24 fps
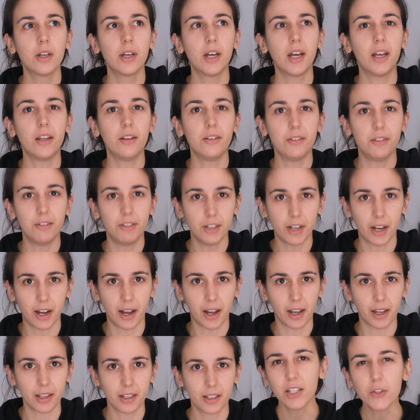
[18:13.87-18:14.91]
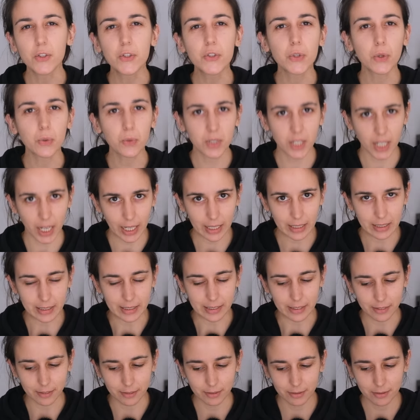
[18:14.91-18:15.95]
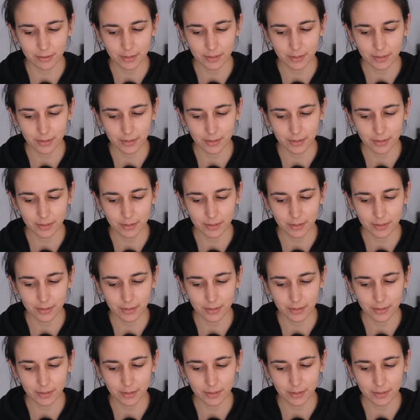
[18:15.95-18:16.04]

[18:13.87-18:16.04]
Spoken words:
and die. It's so telling